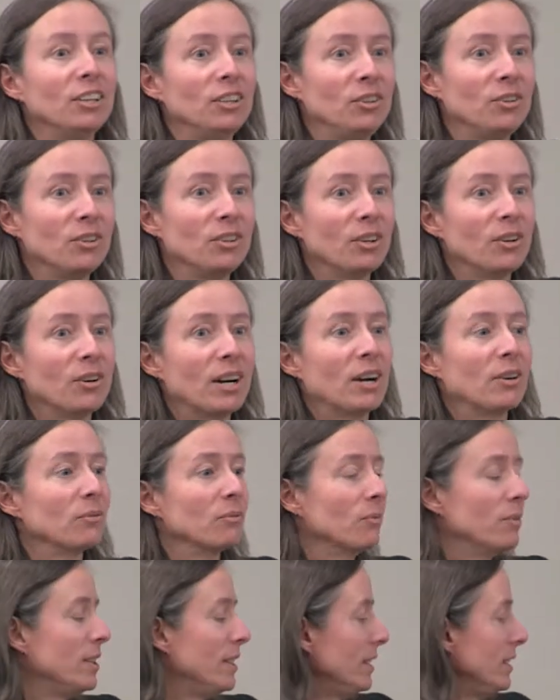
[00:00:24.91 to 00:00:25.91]
you can go out
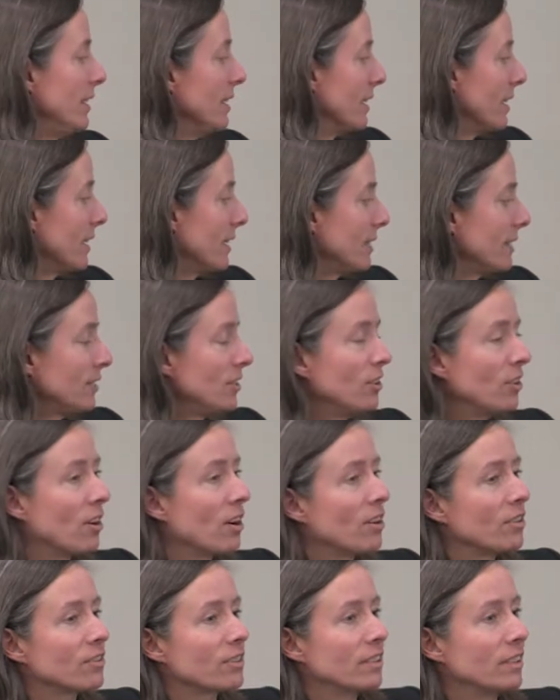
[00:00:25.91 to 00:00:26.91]
and read to your
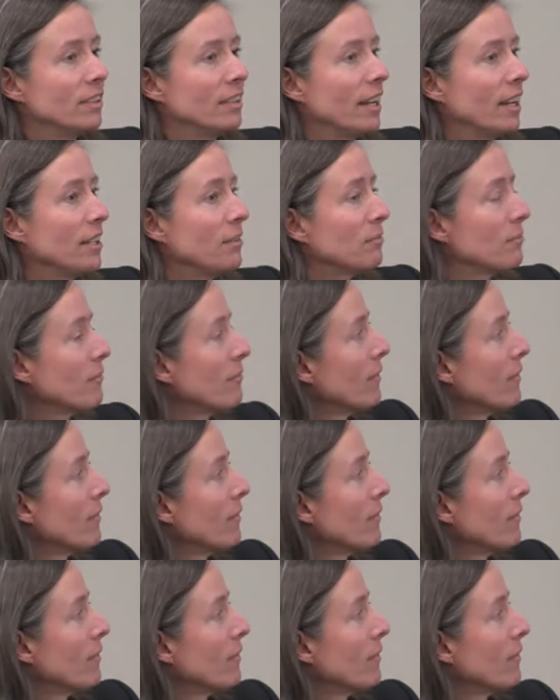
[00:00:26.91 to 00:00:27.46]
heart's content.